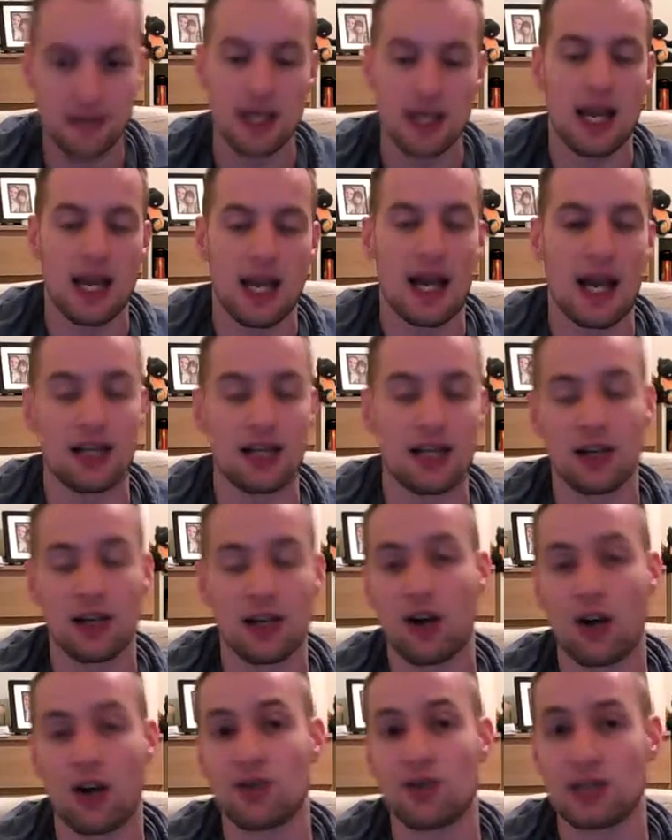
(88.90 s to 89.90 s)
And
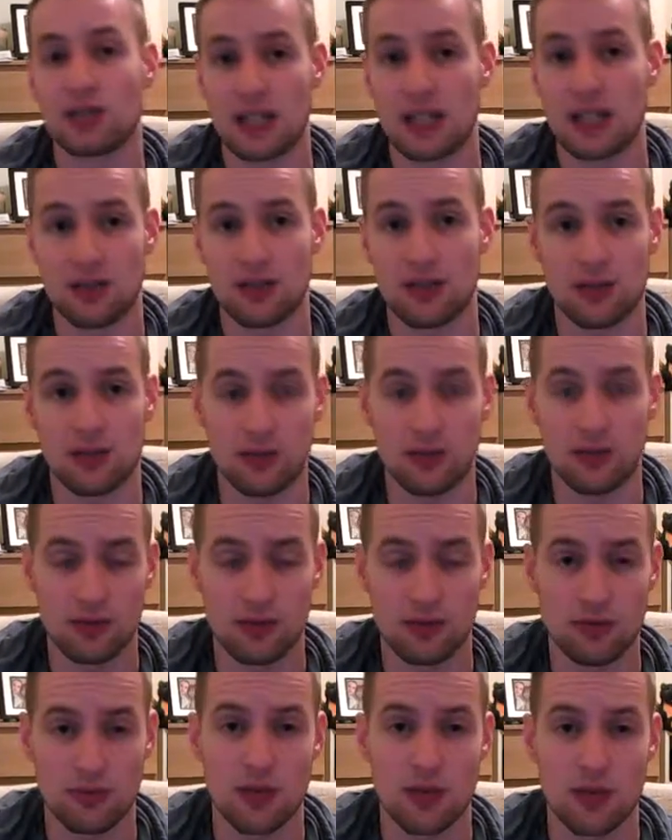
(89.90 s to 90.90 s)
Enhance allows you to
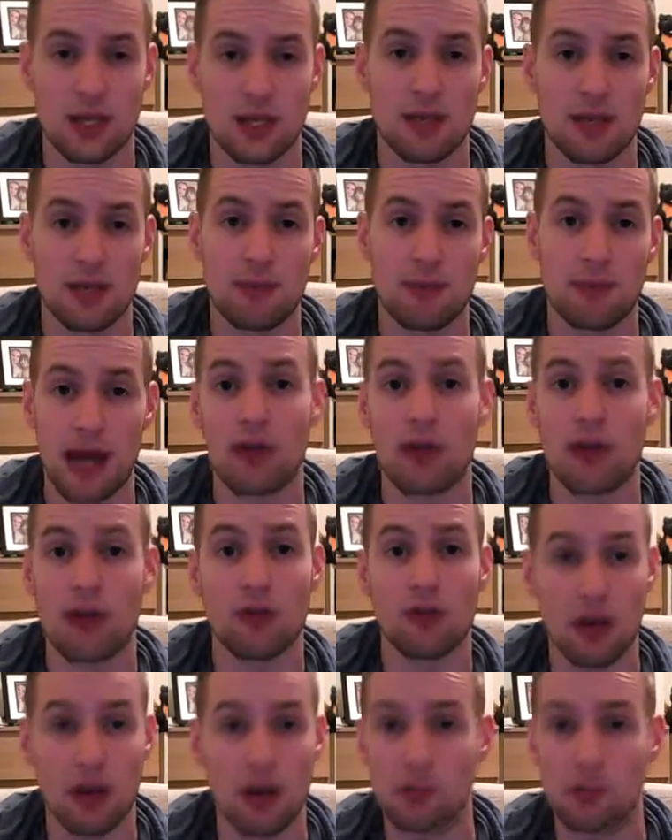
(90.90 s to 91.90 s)
power
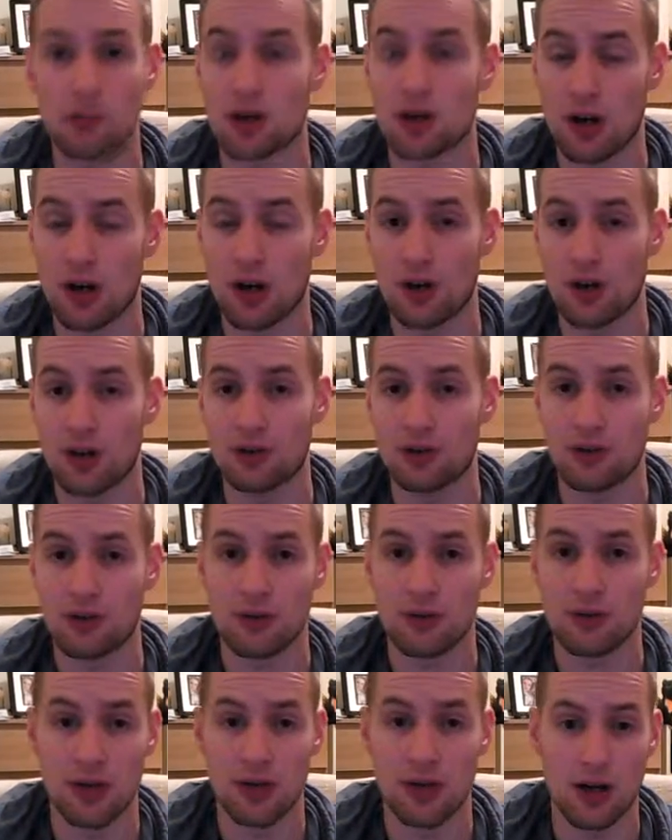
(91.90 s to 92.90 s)
up your cards
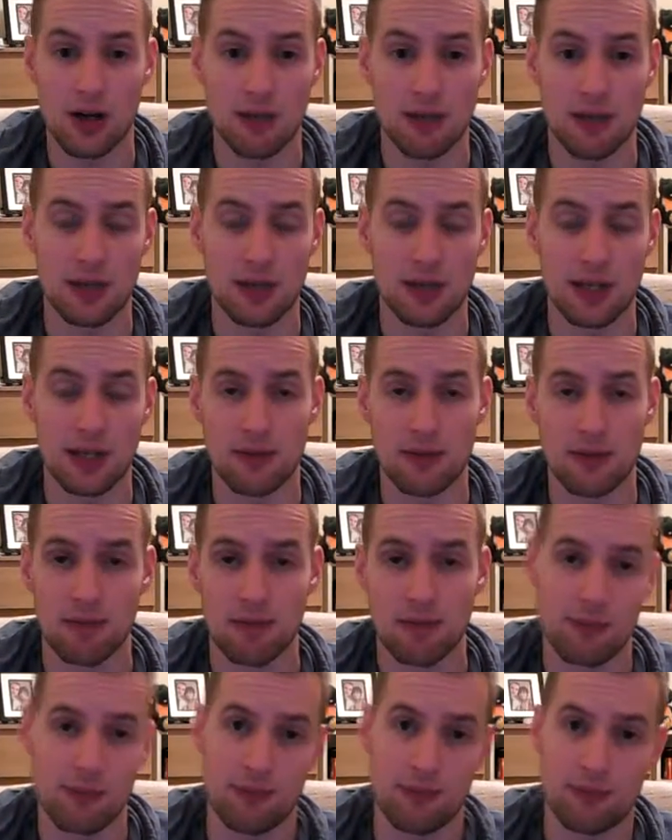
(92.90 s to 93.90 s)
in their
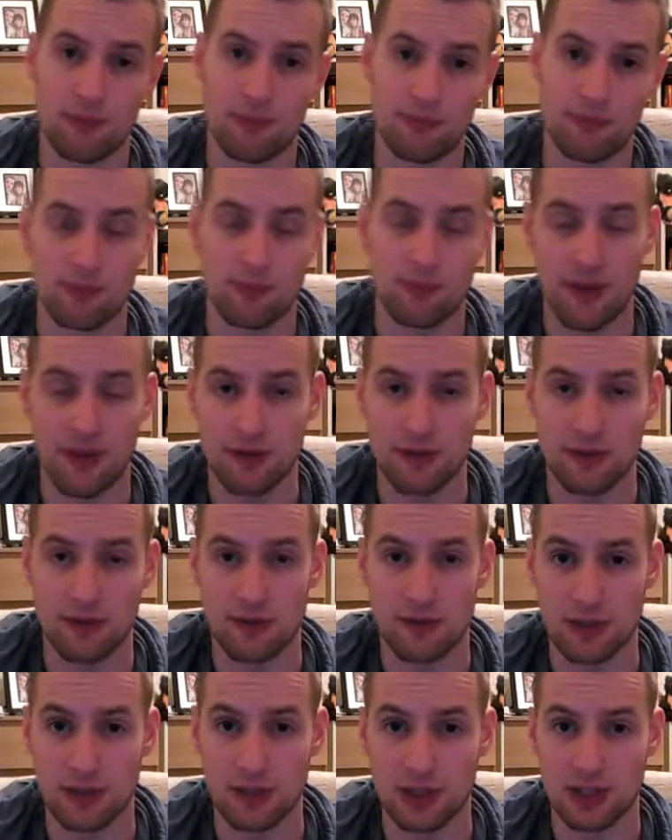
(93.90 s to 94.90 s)
various
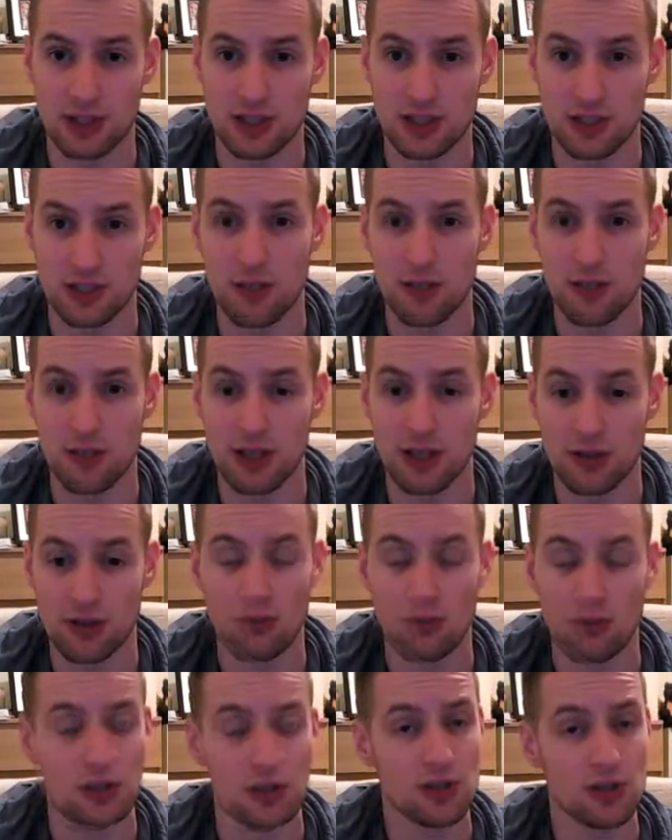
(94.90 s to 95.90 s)
abilities depending on
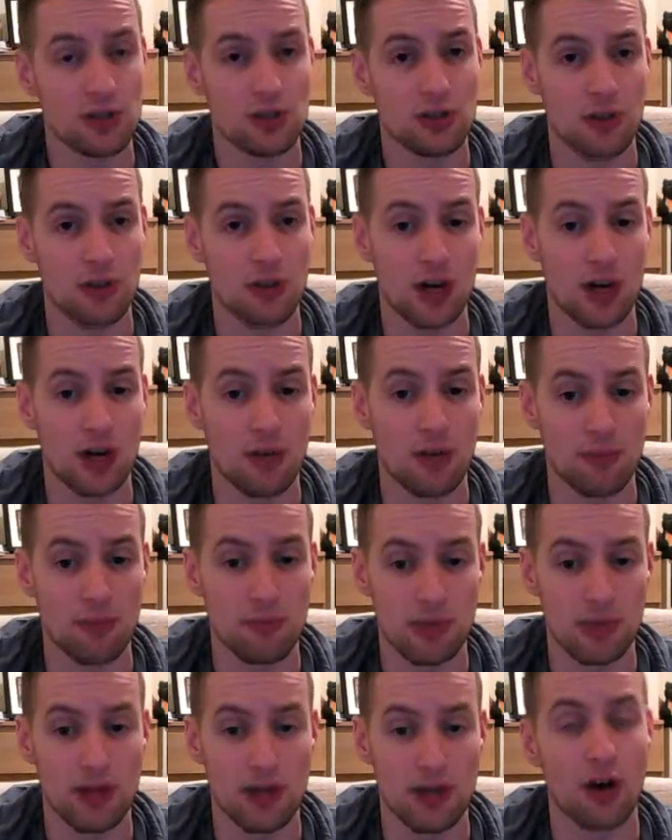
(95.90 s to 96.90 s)
which
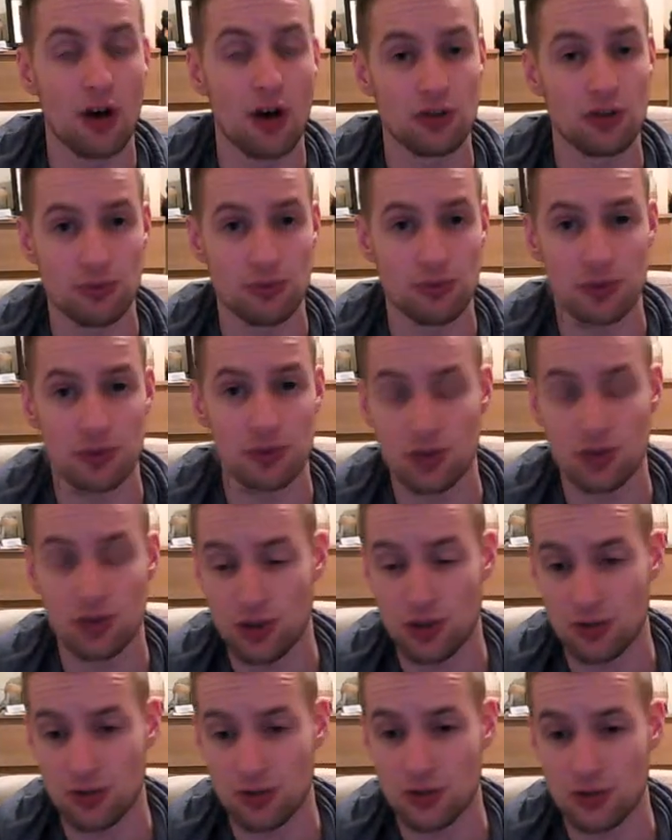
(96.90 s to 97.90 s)
enhancement you
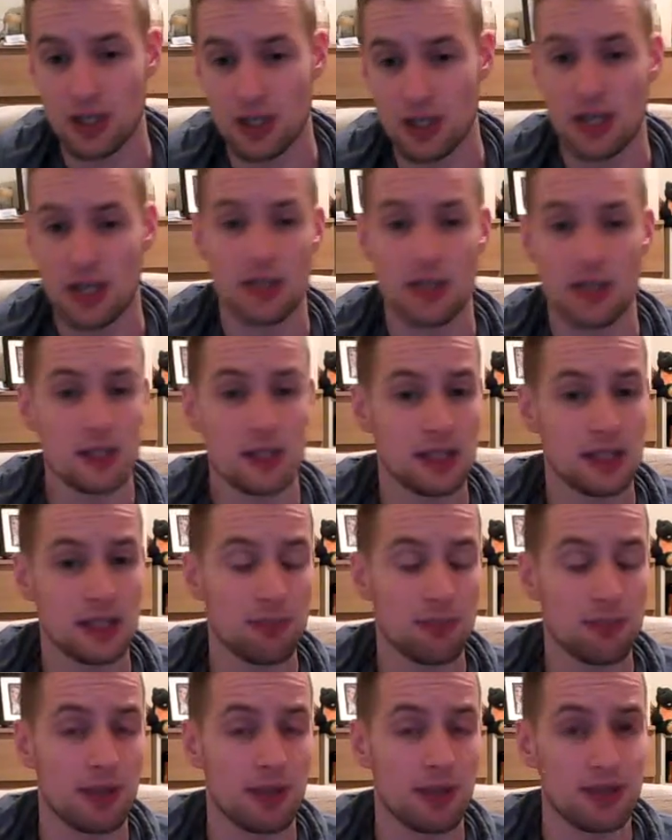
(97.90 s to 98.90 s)
choose. So that's the
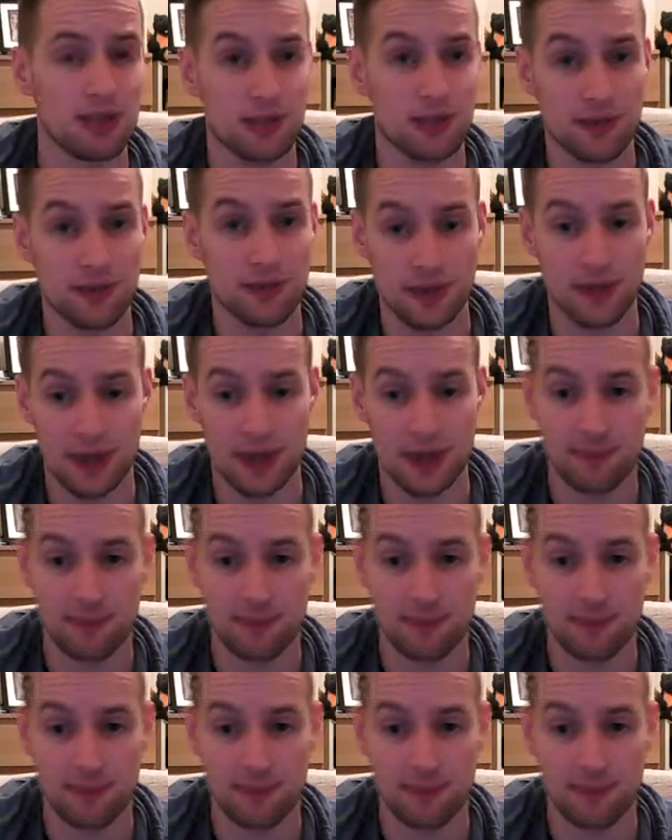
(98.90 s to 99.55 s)
basics for that.